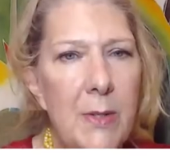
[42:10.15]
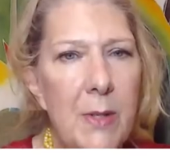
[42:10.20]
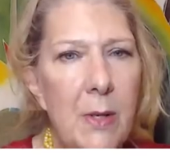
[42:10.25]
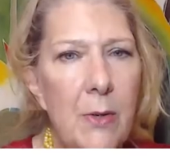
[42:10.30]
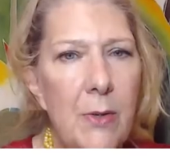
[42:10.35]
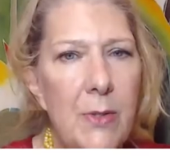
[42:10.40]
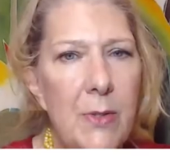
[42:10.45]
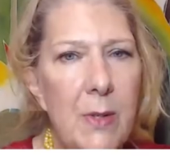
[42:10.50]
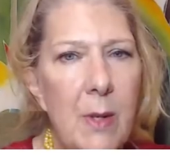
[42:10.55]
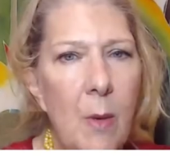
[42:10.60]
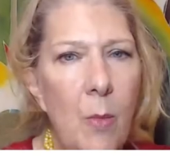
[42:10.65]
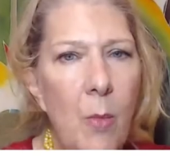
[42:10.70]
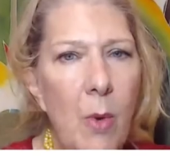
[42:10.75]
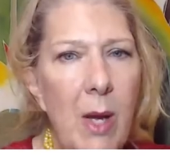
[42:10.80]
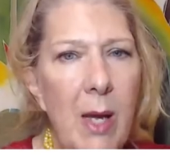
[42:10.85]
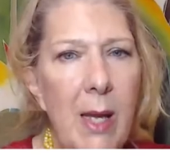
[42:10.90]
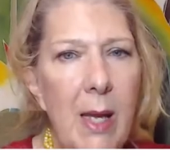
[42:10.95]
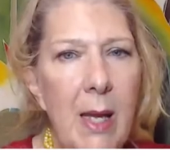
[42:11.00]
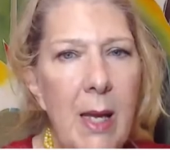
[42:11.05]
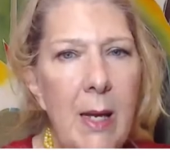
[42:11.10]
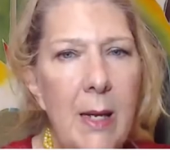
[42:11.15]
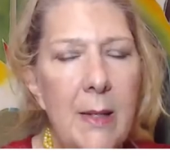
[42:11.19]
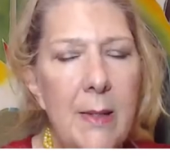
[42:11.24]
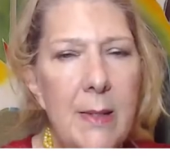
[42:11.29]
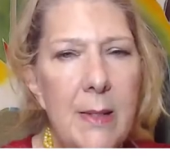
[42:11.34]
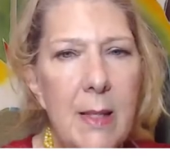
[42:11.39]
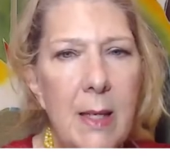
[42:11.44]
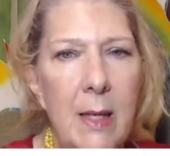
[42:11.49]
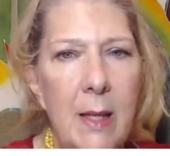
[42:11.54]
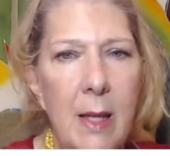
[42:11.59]
is there some way he
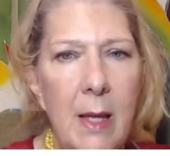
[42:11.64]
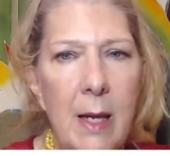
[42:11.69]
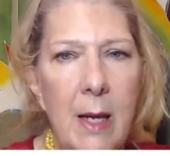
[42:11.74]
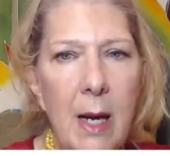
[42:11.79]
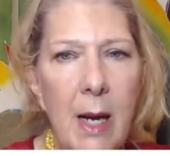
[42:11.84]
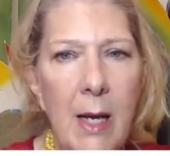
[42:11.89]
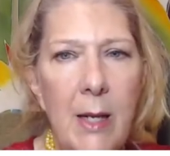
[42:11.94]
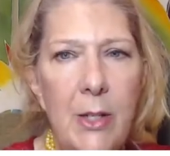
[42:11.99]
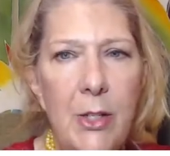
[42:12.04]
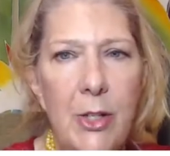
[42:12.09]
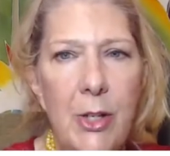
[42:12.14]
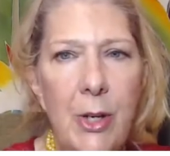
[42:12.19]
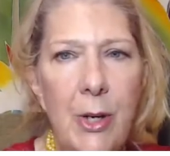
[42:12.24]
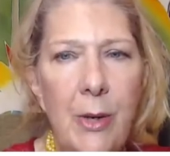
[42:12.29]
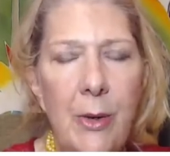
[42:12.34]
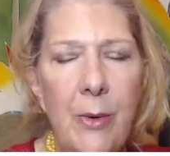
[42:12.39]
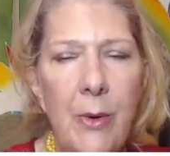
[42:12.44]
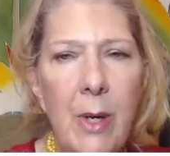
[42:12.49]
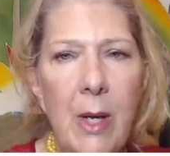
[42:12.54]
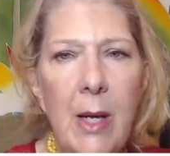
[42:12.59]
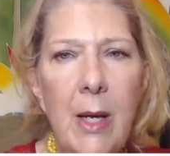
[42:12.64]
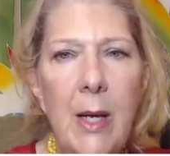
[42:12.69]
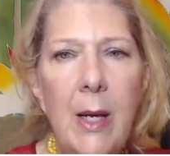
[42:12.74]
could see the guide too?